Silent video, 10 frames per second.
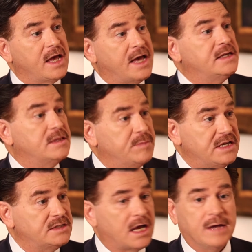And in the
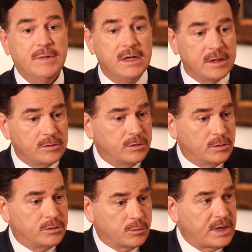meantime,
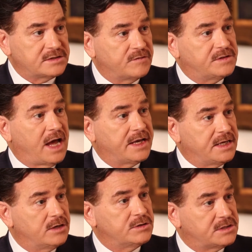the rest of diet
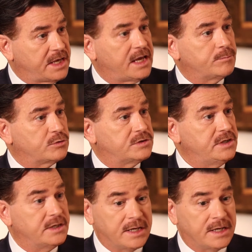hearings can't proceed.